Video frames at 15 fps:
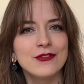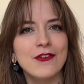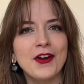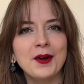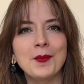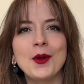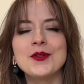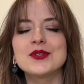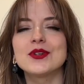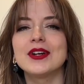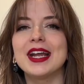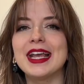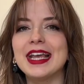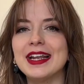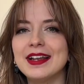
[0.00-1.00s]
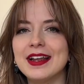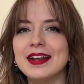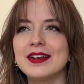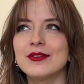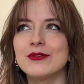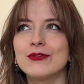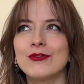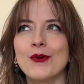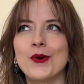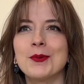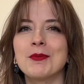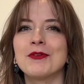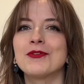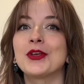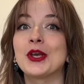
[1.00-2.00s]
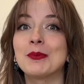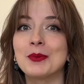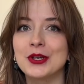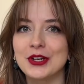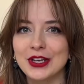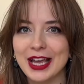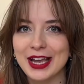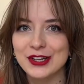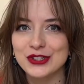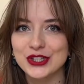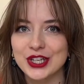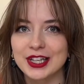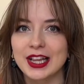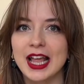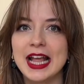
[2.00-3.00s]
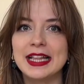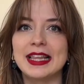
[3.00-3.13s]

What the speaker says: Pheromones are a hidden form of communication